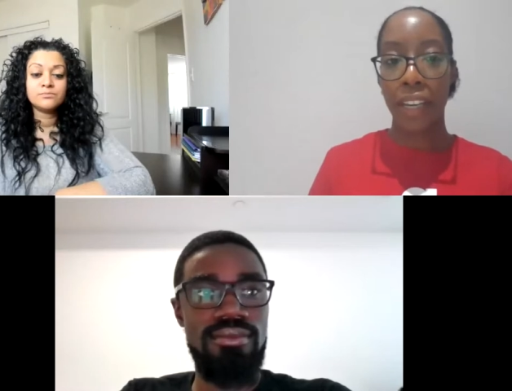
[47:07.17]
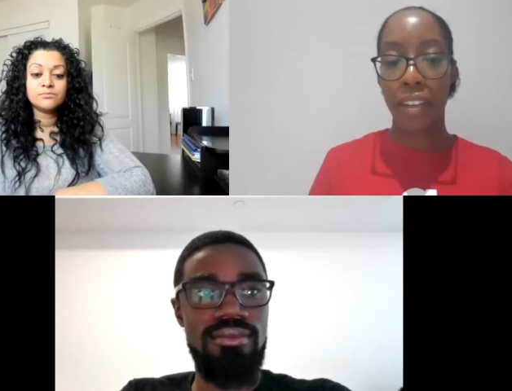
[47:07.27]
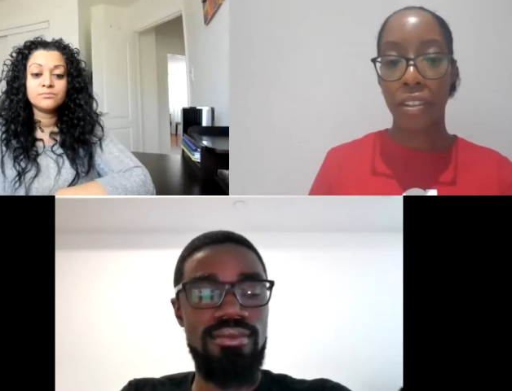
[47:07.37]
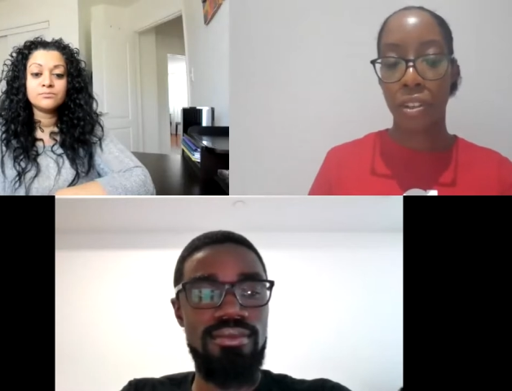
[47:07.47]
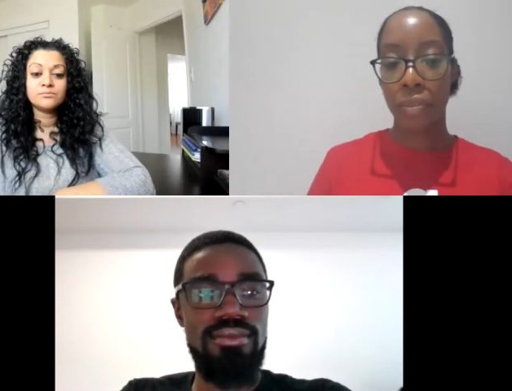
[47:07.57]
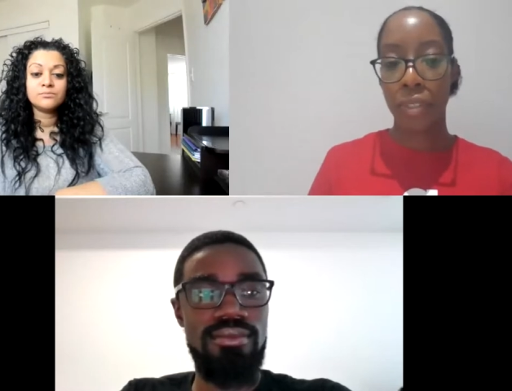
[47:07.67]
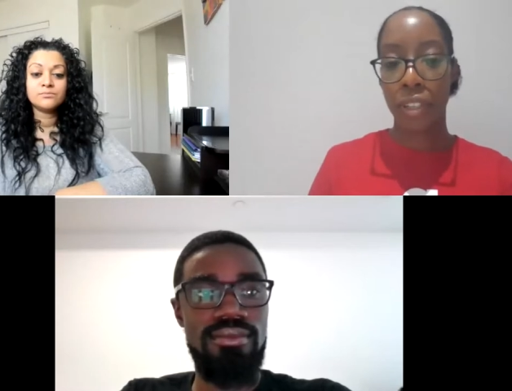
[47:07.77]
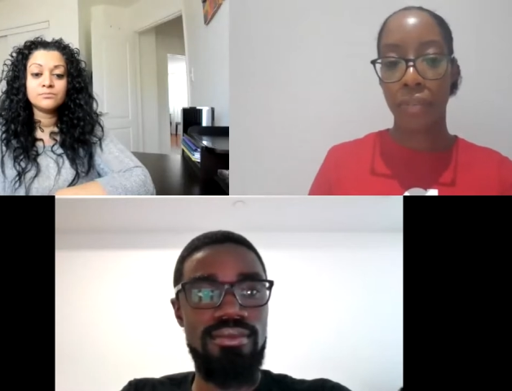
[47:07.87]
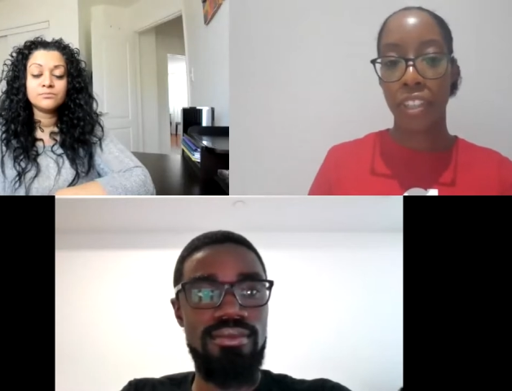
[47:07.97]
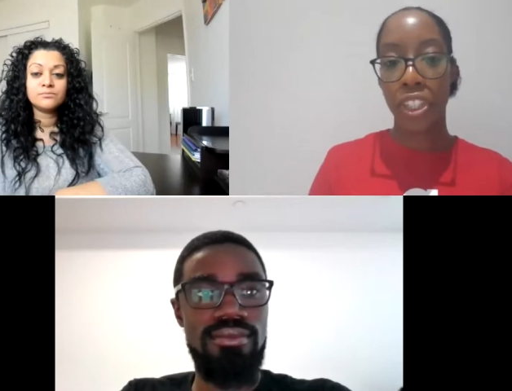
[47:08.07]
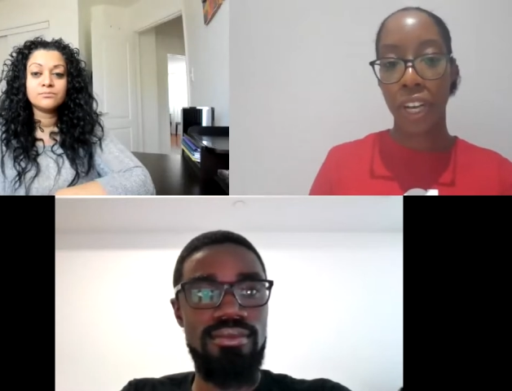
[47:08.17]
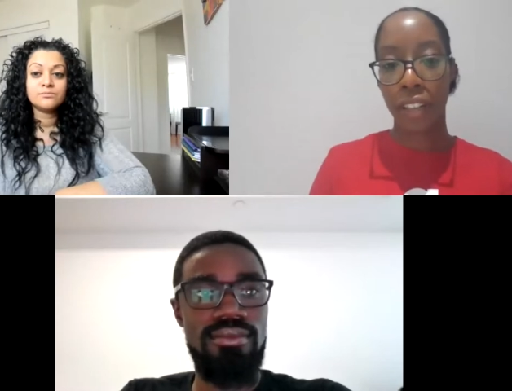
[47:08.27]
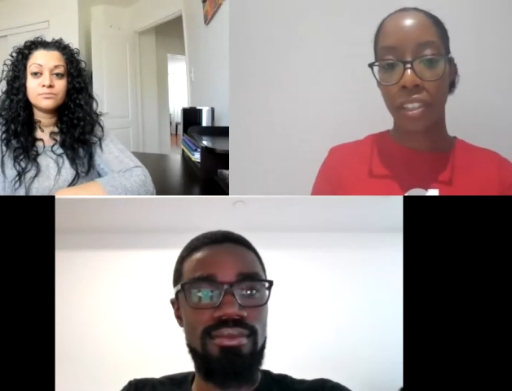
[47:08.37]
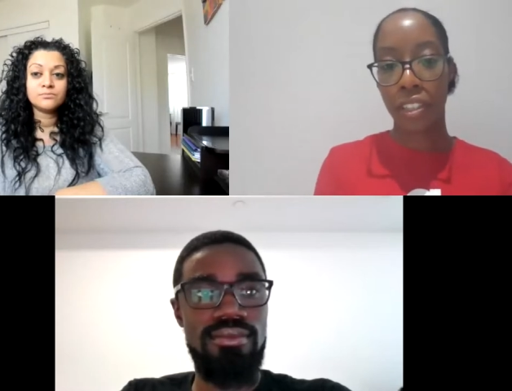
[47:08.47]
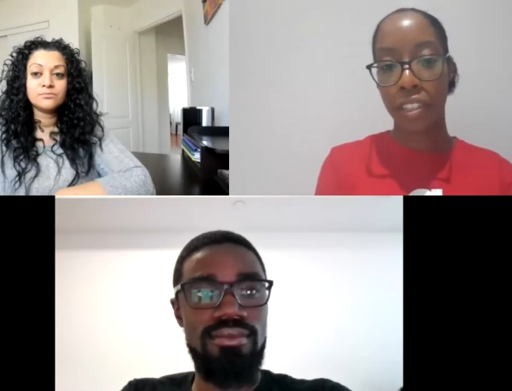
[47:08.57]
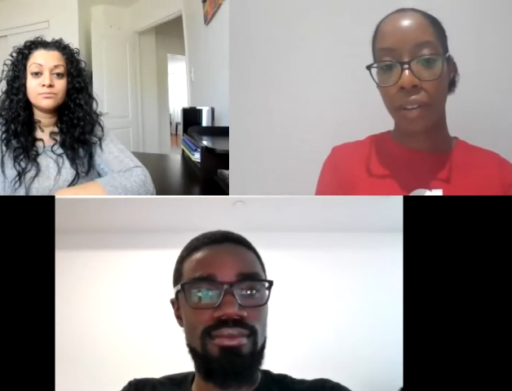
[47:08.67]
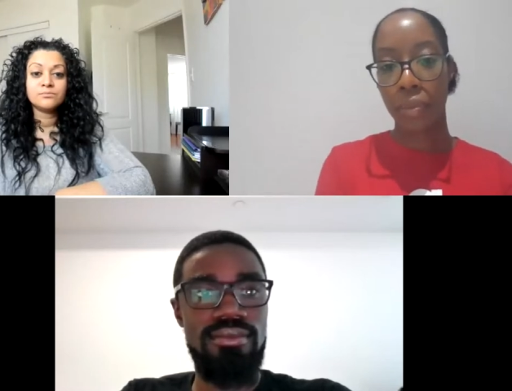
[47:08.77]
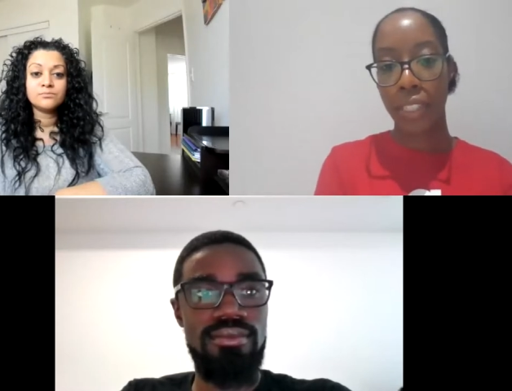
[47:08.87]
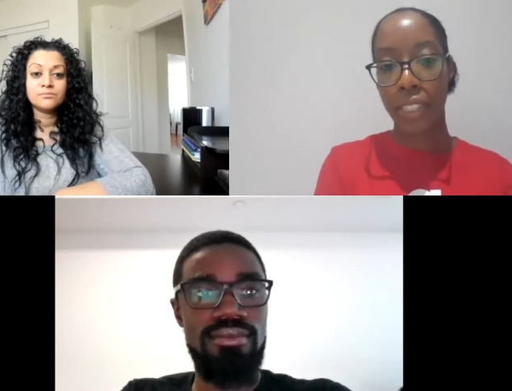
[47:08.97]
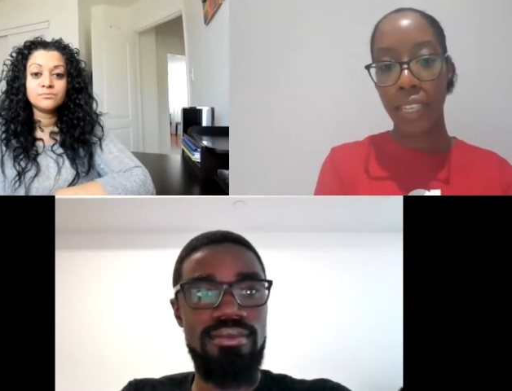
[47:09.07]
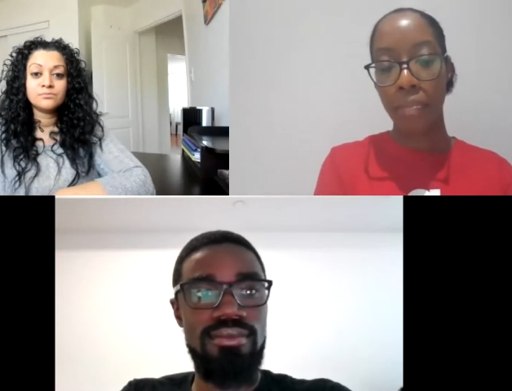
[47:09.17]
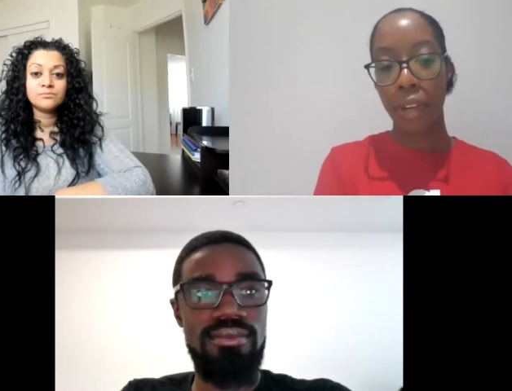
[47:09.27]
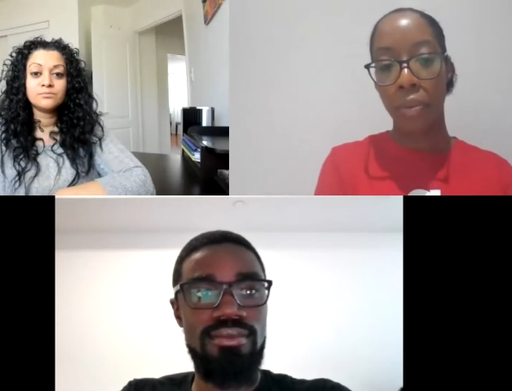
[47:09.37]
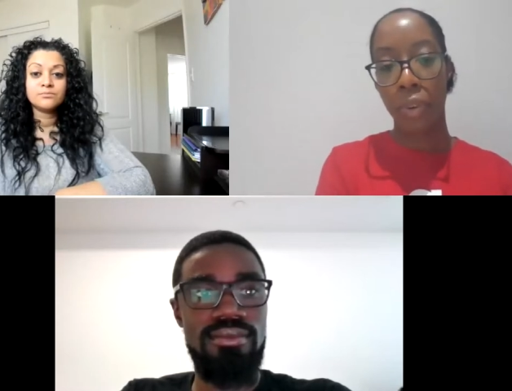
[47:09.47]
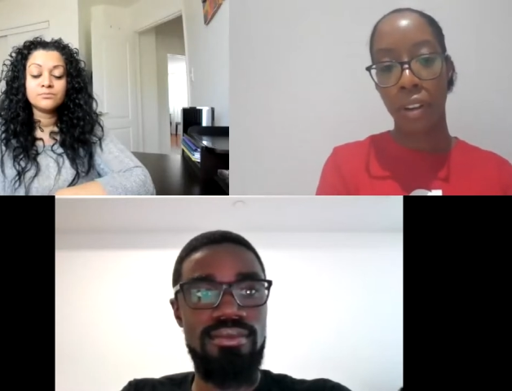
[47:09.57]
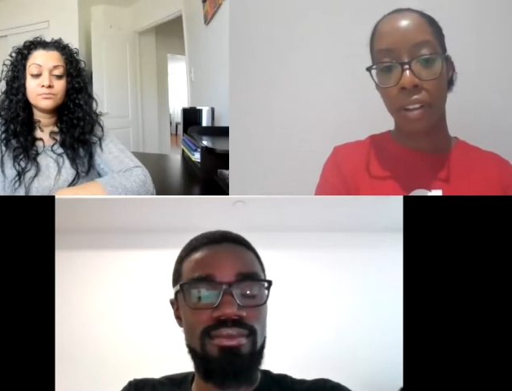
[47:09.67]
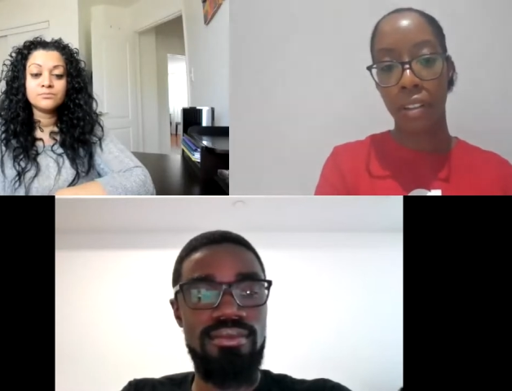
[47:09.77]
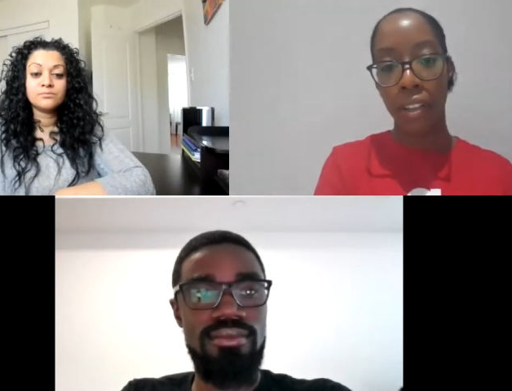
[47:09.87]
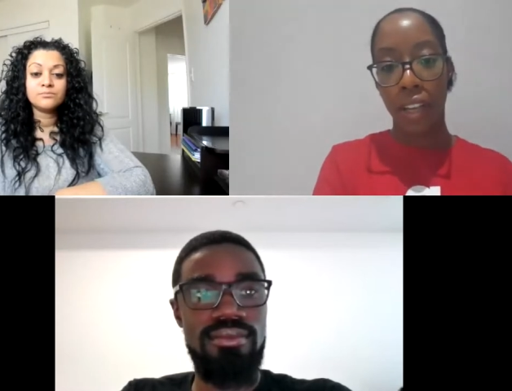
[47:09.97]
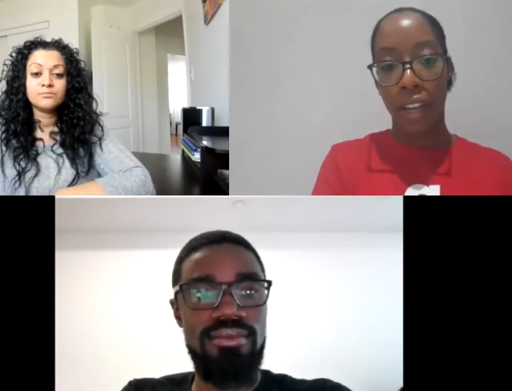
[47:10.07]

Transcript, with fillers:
Speaker 1: in terms of the challenges that we see, but we're all,